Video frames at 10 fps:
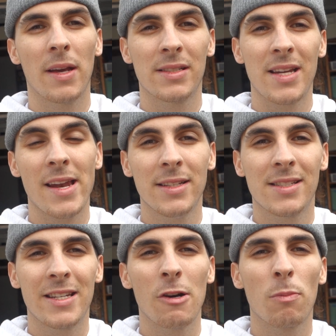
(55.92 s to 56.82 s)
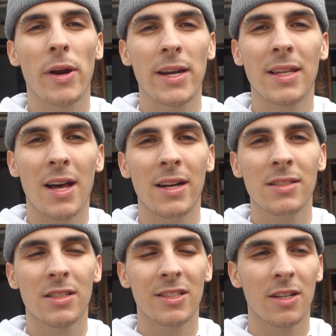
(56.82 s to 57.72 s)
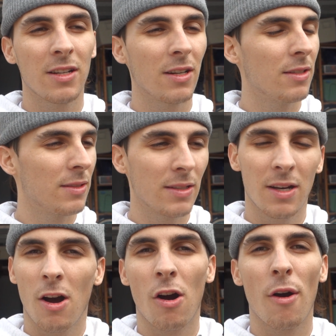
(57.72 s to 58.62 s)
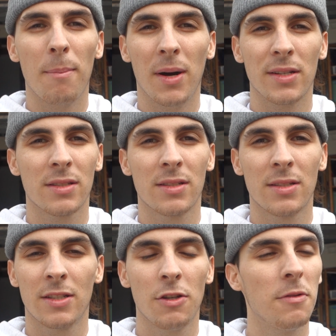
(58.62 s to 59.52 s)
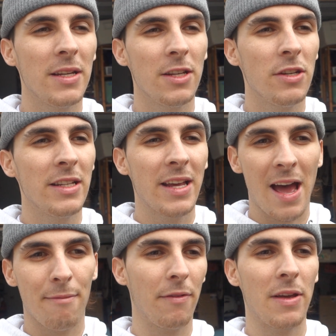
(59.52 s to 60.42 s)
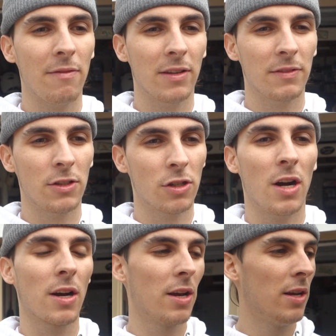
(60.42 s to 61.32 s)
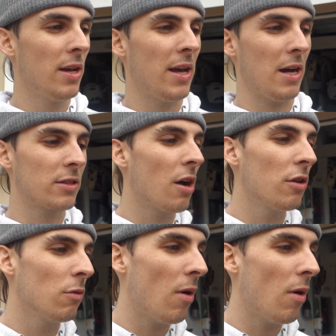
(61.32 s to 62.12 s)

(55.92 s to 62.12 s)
extended steel braided lines are a must. You need to have them if you have a lifted truck. And I'll tell you